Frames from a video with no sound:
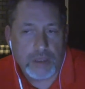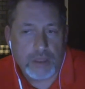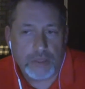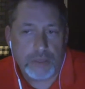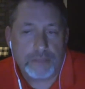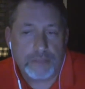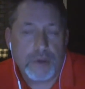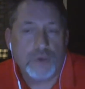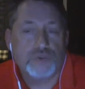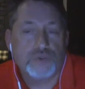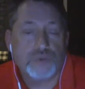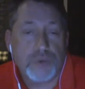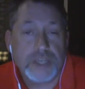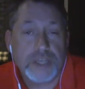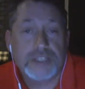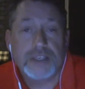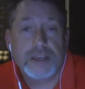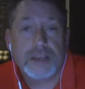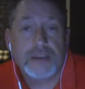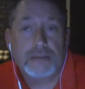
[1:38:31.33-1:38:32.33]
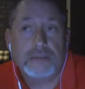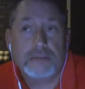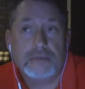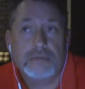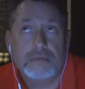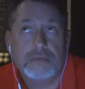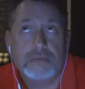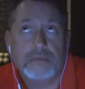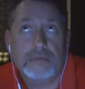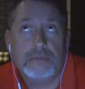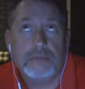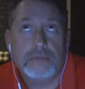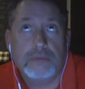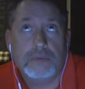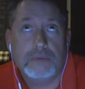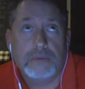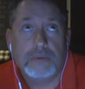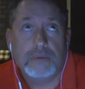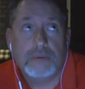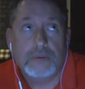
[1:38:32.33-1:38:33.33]
The most recent
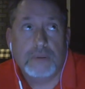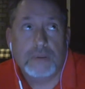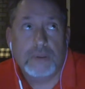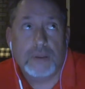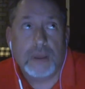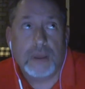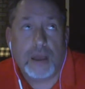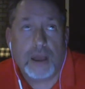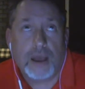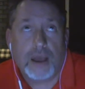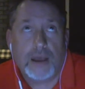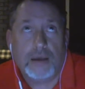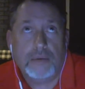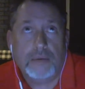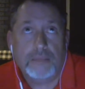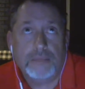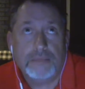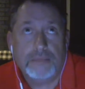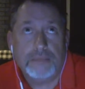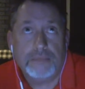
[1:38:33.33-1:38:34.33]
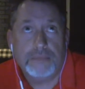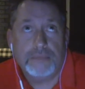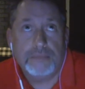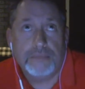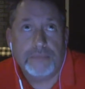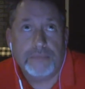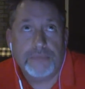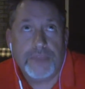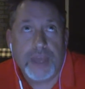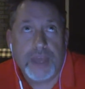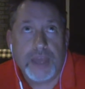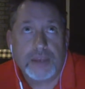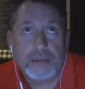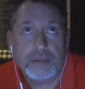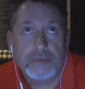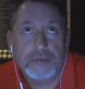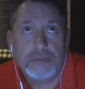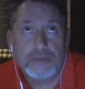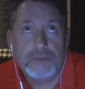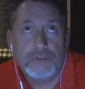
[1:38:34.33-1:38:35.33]
that
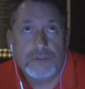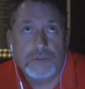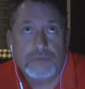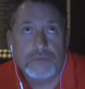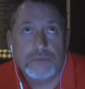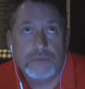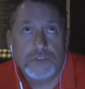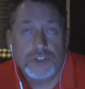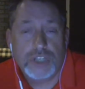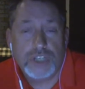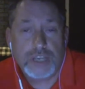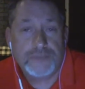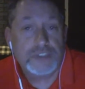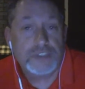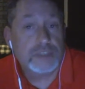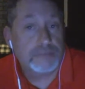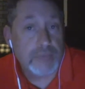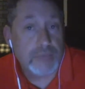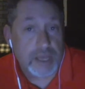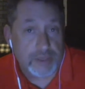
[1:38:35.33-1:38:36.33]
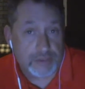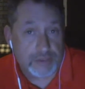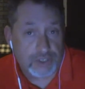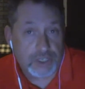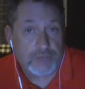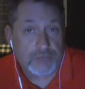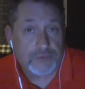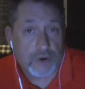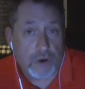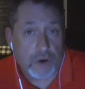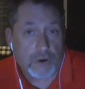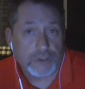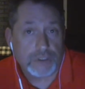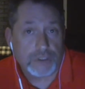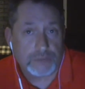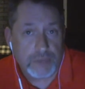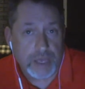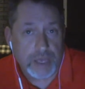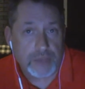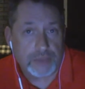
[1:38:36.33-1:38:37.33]
Chief Carl
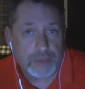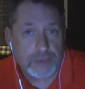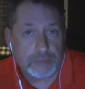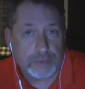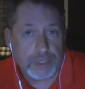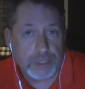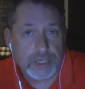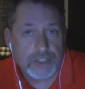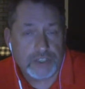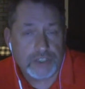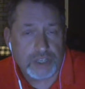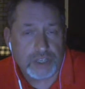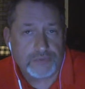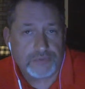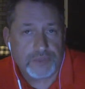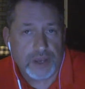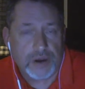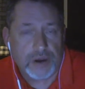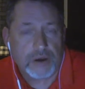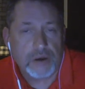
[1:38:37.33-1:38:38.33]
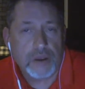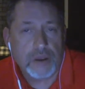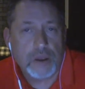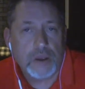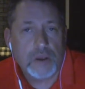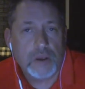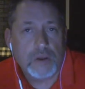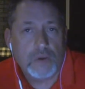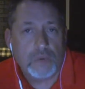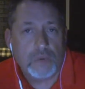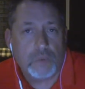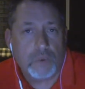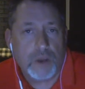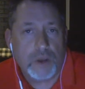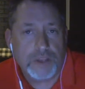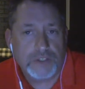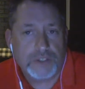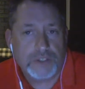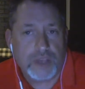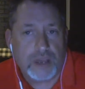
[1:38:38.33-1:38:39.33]
Smith, the police chief there,
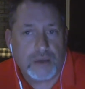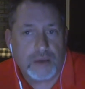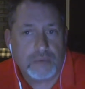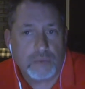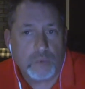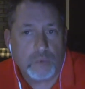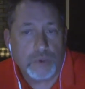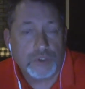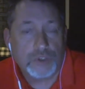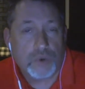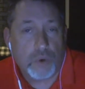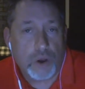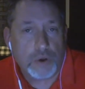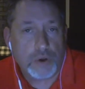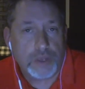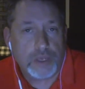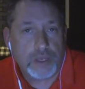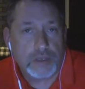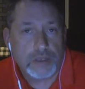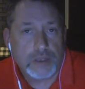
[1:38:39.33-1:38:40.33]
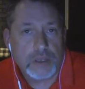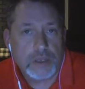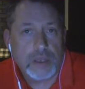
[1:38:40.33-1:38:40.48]
was quoted.